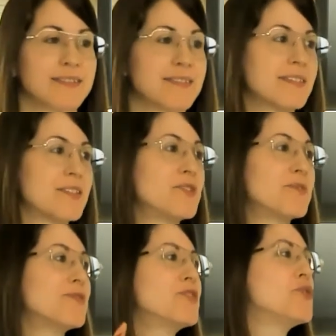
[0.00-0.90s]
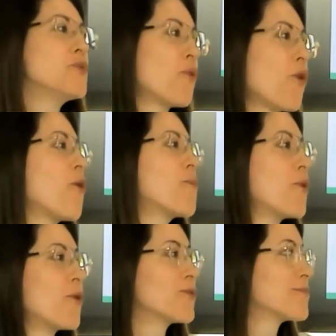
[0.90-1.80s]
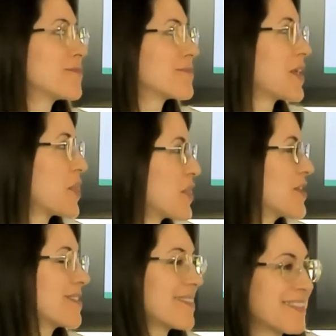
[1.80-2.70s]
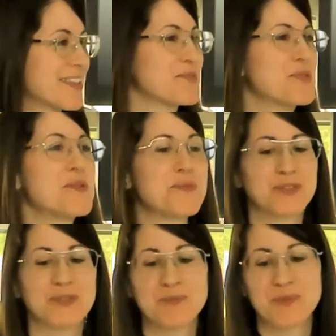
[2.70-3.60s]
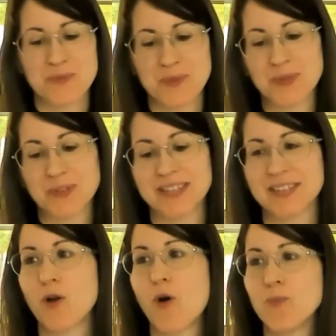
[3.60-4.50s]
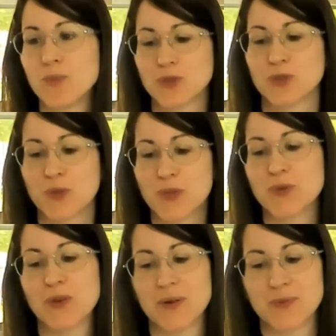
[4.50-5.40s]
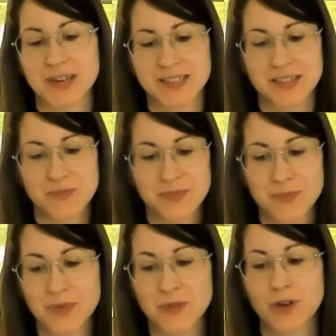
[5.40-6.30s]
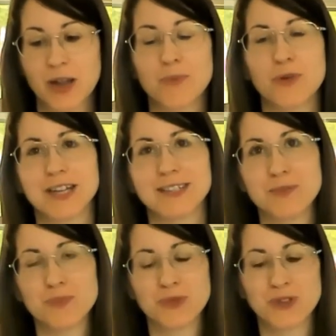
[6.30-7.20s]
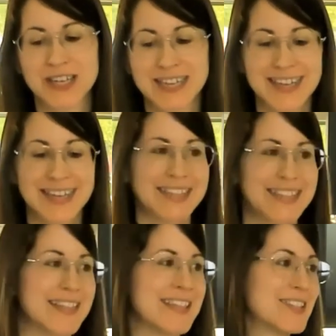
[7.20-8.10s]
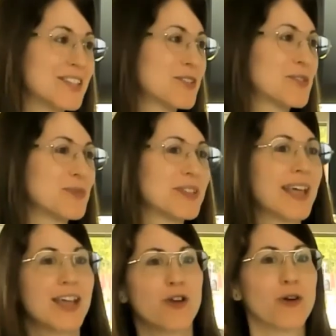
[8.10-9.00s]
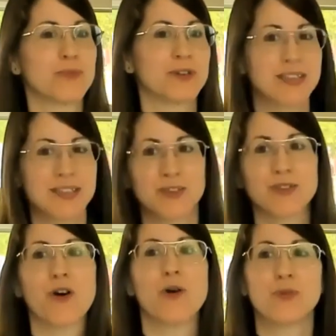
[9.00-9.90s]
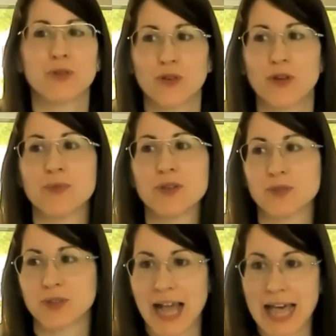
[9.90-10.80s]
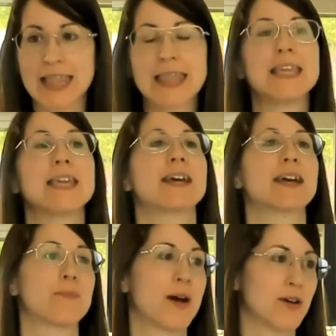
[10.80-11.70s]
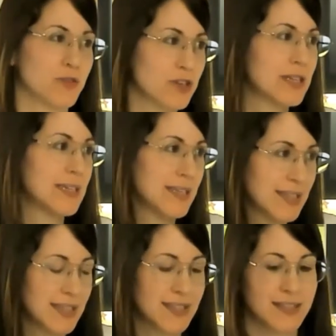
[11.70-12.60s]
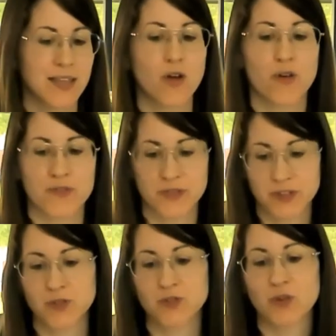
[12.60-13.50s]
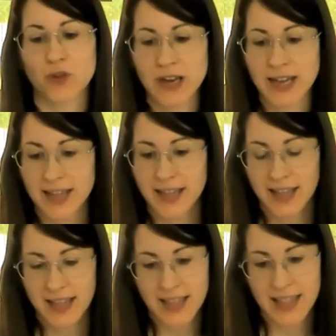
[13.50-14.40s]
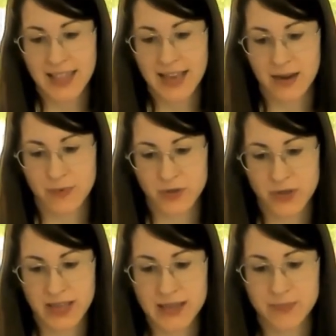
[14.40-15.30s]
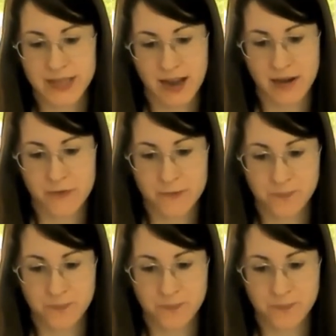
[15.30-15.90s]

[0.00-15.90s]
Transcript: the new Homo, something that we want to propose, this Homo socio-collaborativus that needs to take over this Homo economicus and think about the others, not only think about himself.